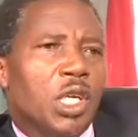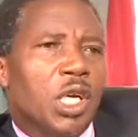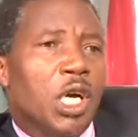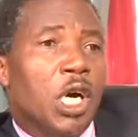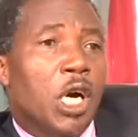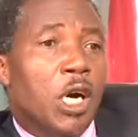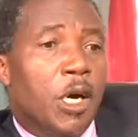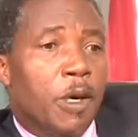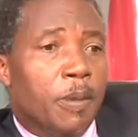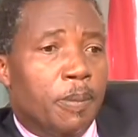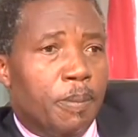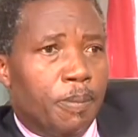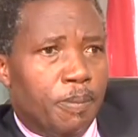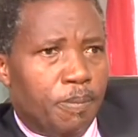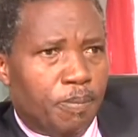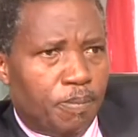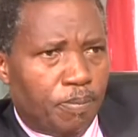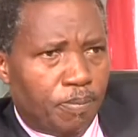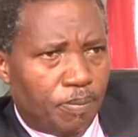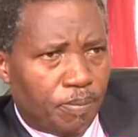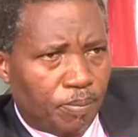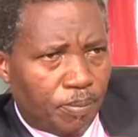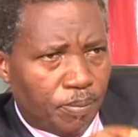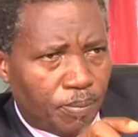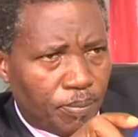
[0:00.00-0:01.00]
The
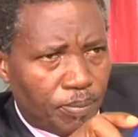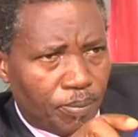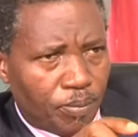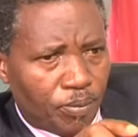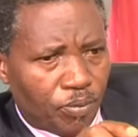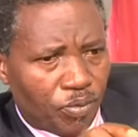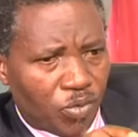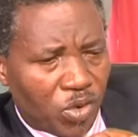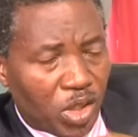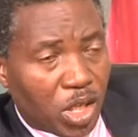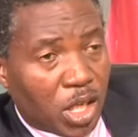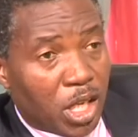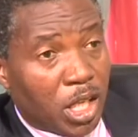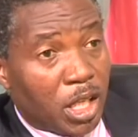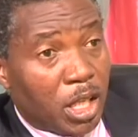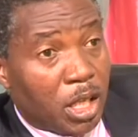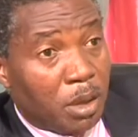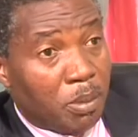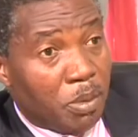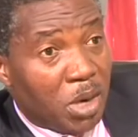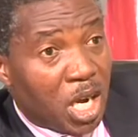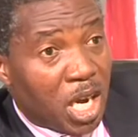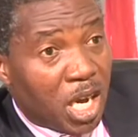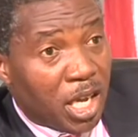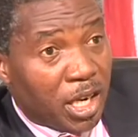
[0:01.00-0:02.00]

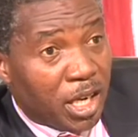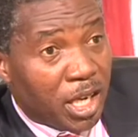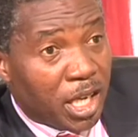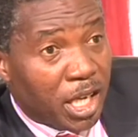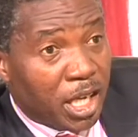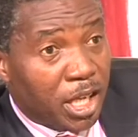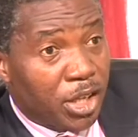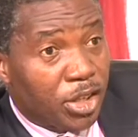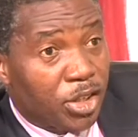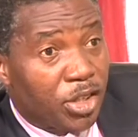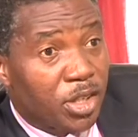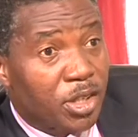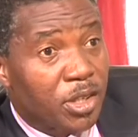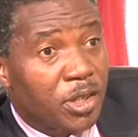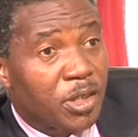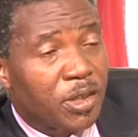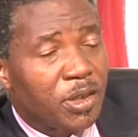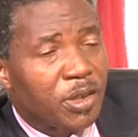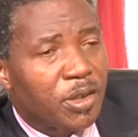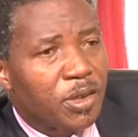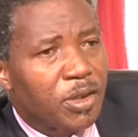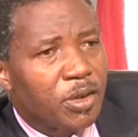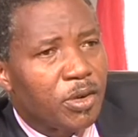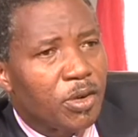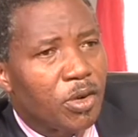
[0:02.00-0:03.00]
man is
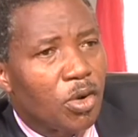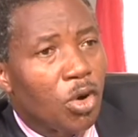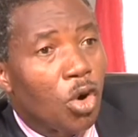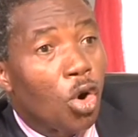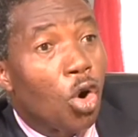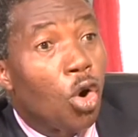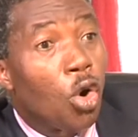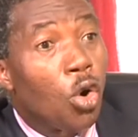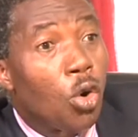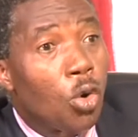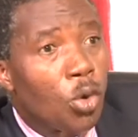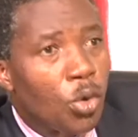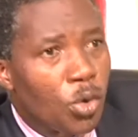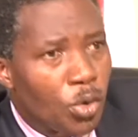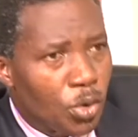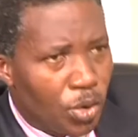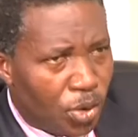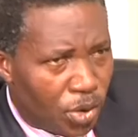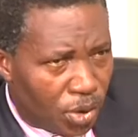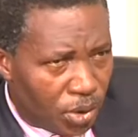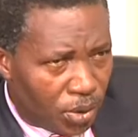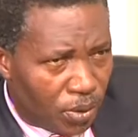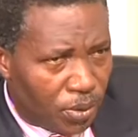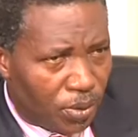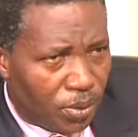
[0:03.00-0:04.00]

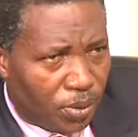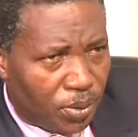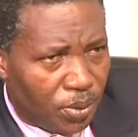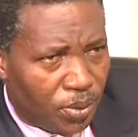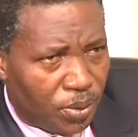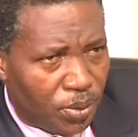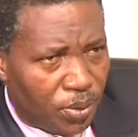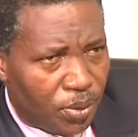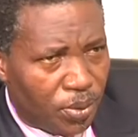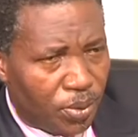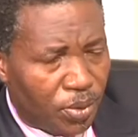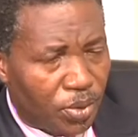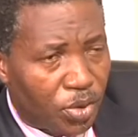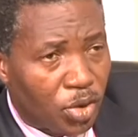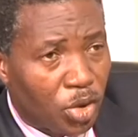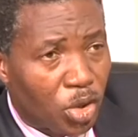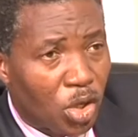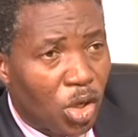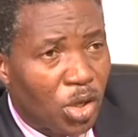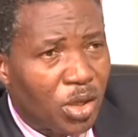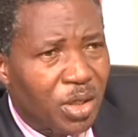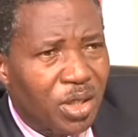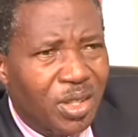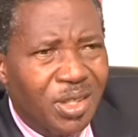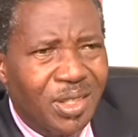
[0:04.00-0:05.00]
old.
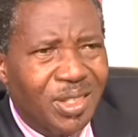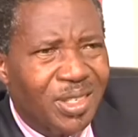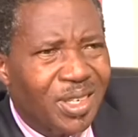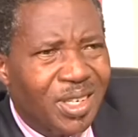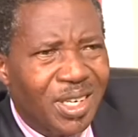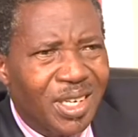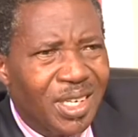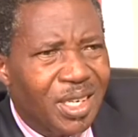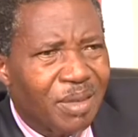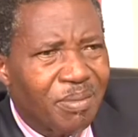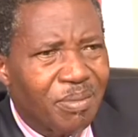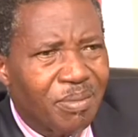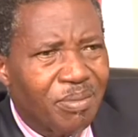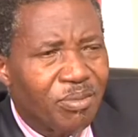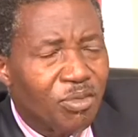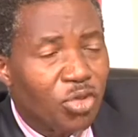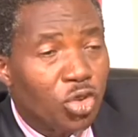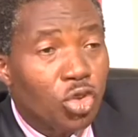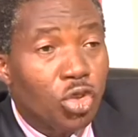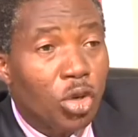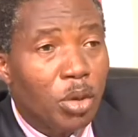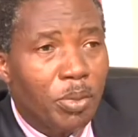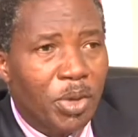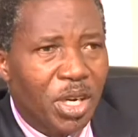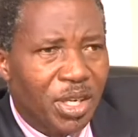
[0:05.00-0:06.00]
Don't drain
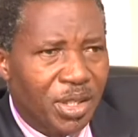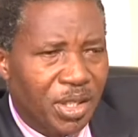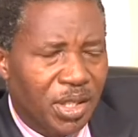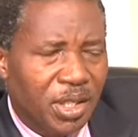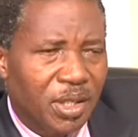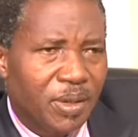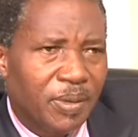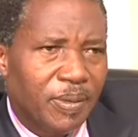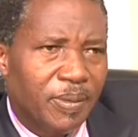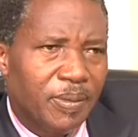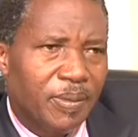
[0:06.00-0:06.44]
so much.